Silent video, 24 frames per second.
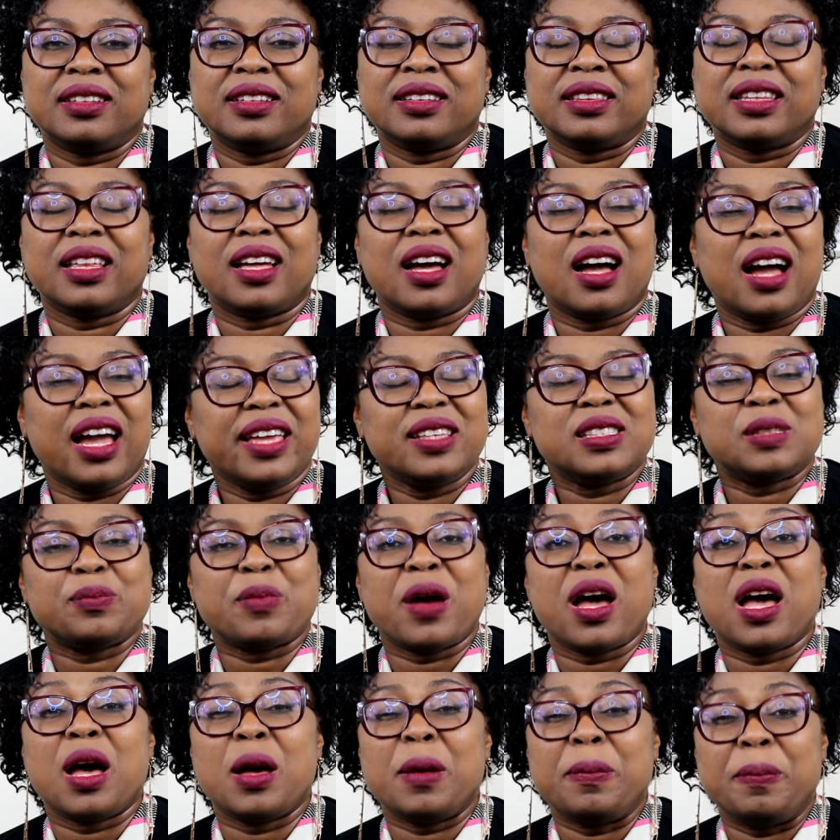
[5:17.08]
the I
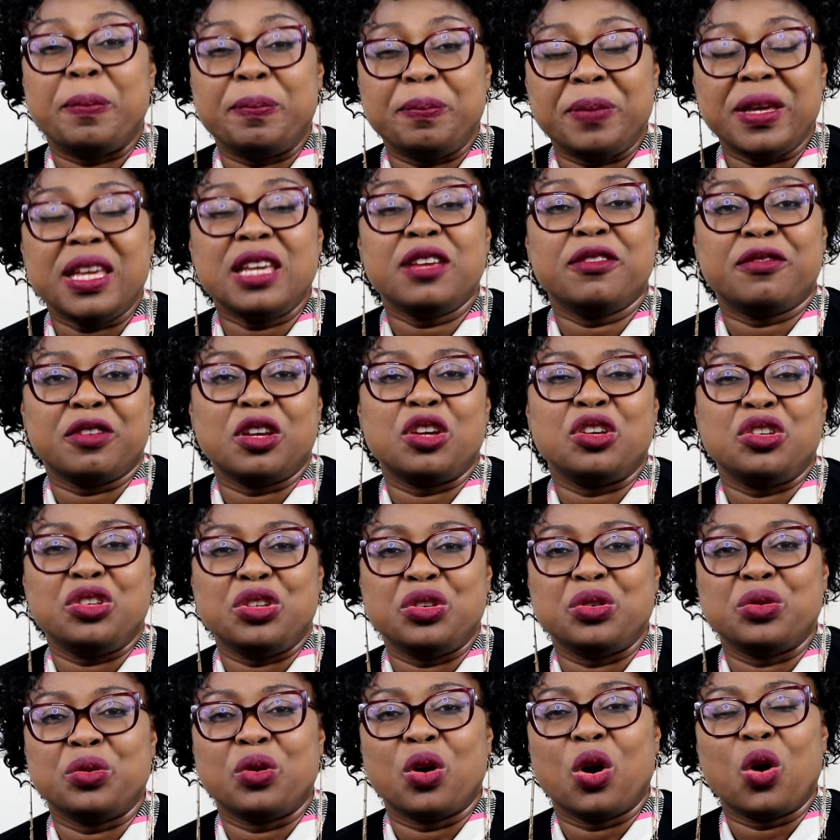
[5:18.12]
Inspire
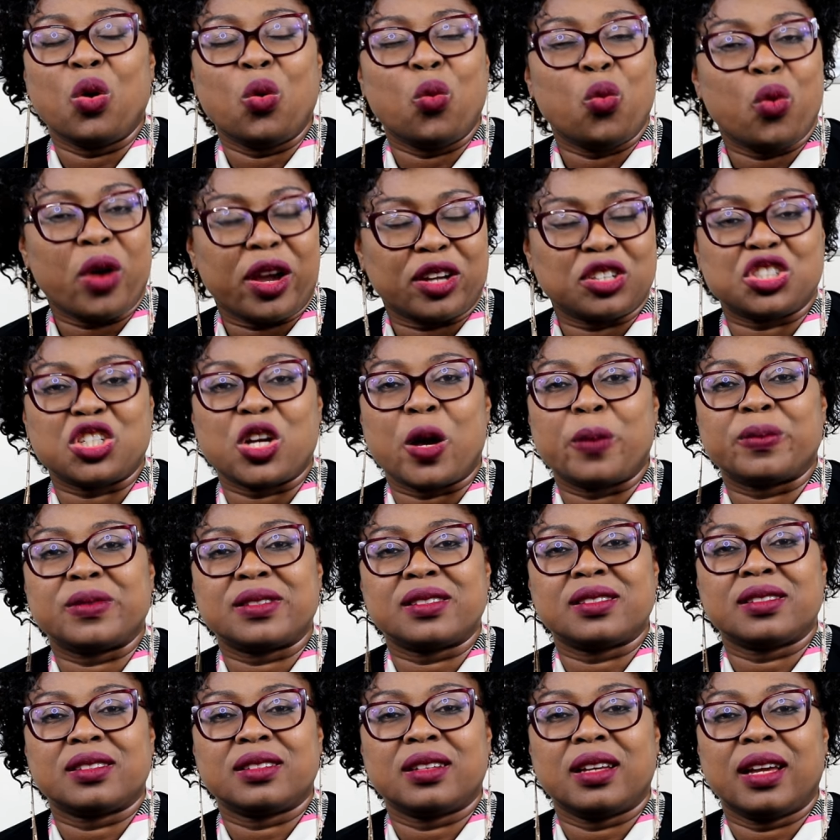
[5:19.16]
BVU
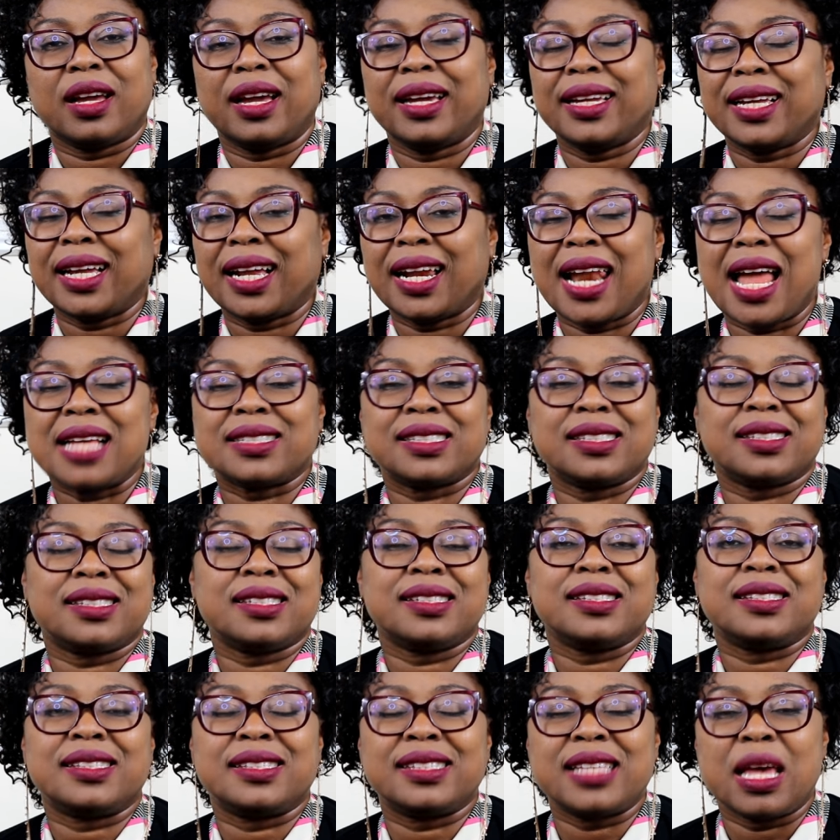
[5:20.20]
workshops and classes
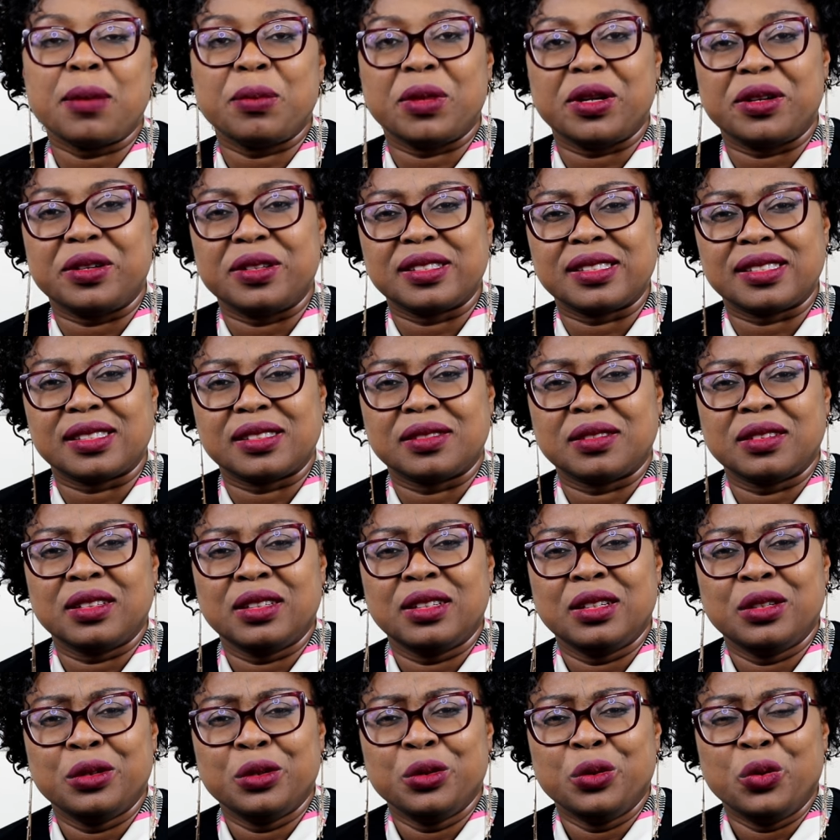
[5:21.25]
and seminars
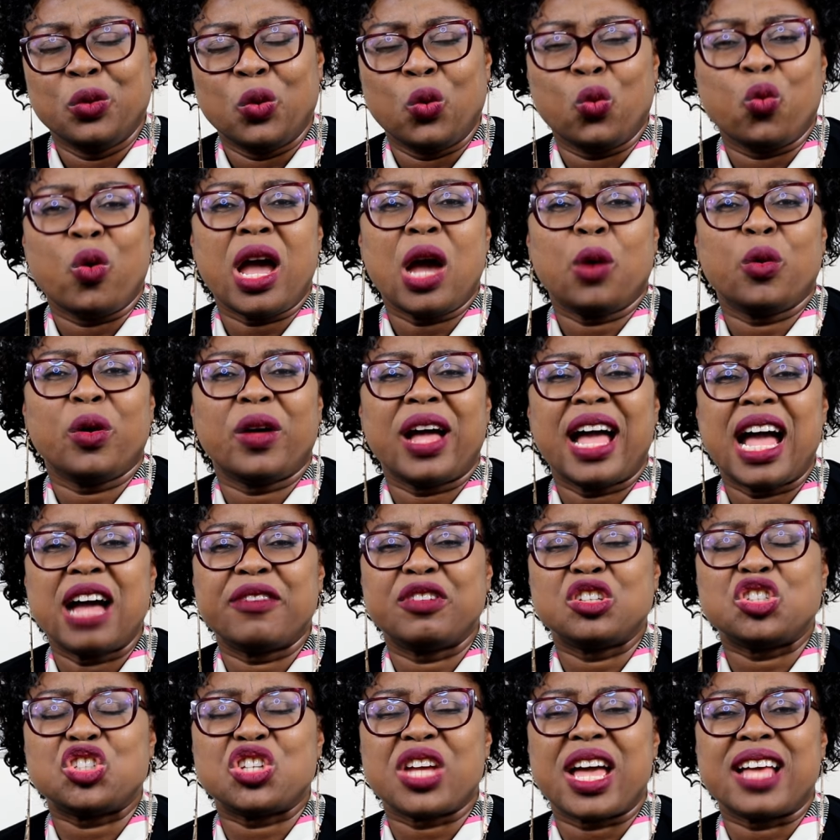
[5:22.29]
where we'll have
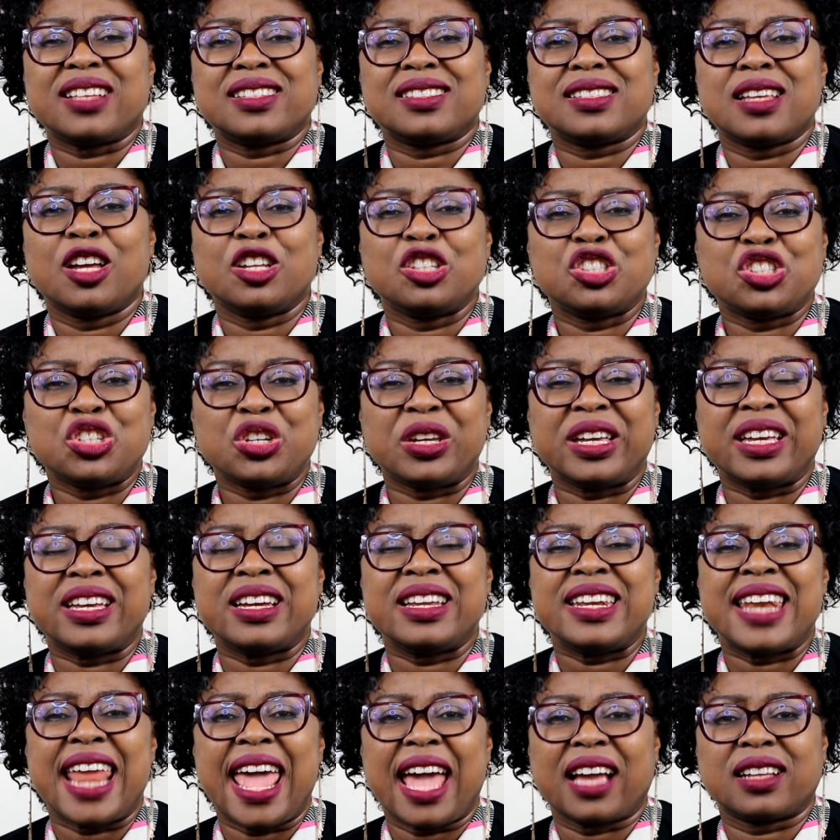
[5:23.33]
a chance to
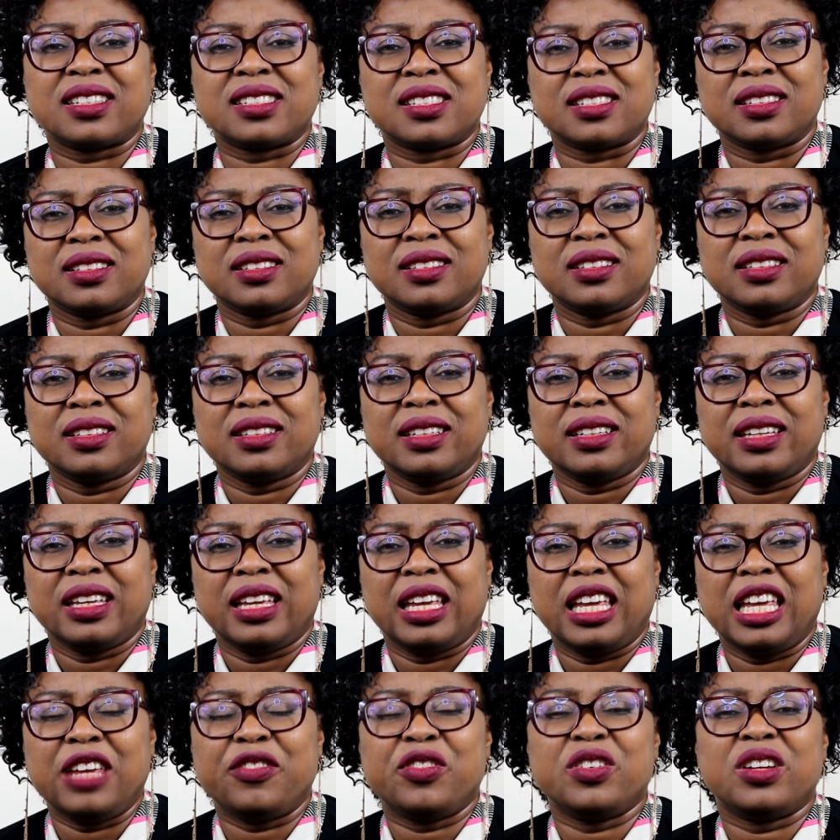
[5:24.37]
connect
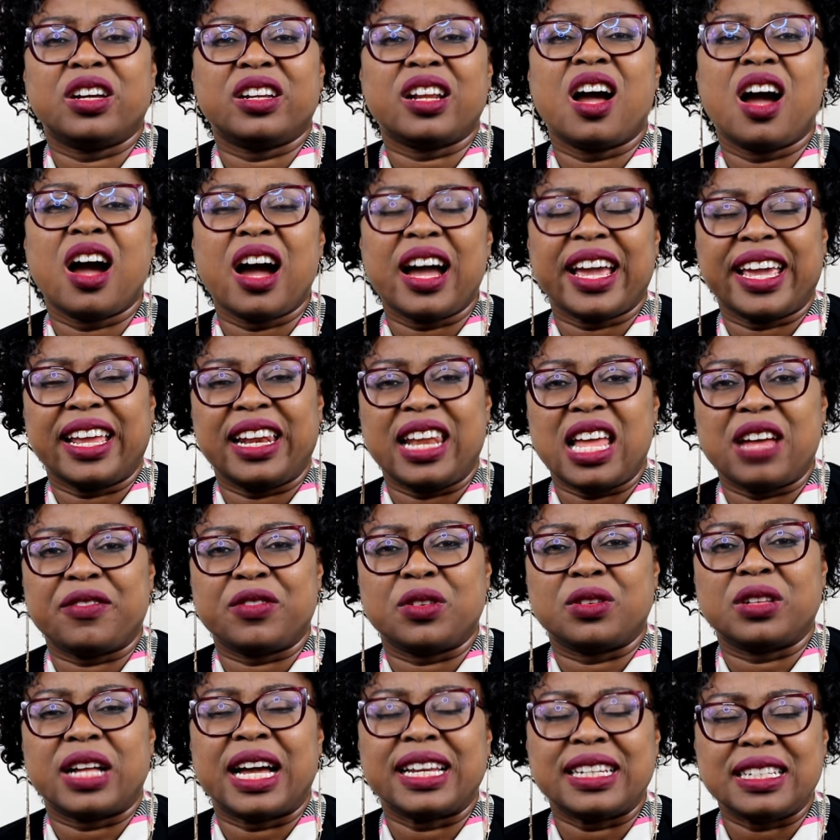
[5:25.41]
even at a higher
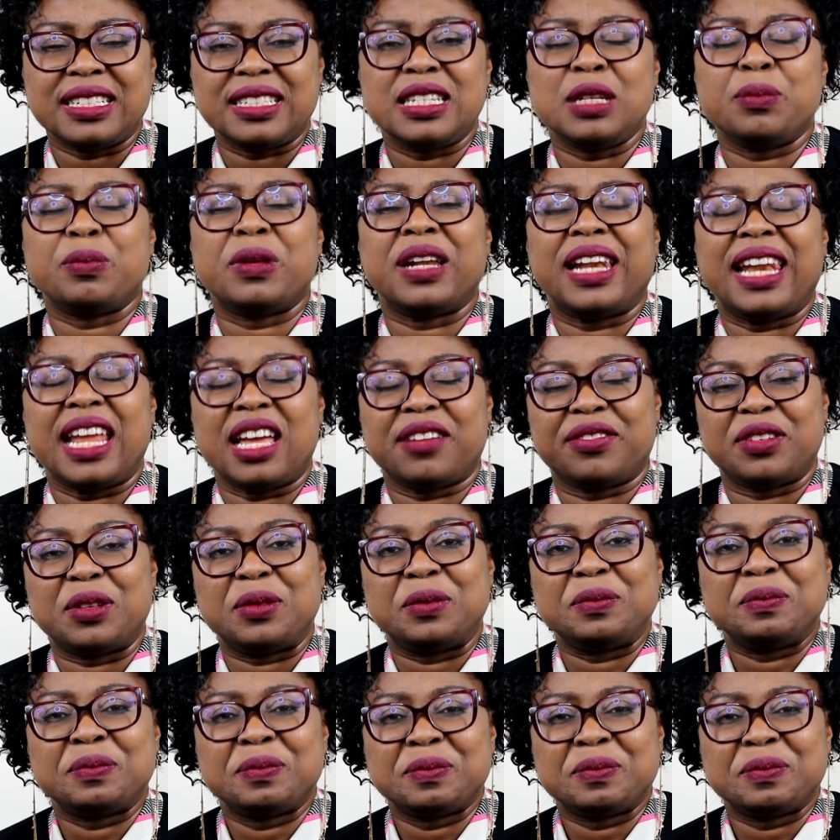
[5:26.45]
level, at a deeper level.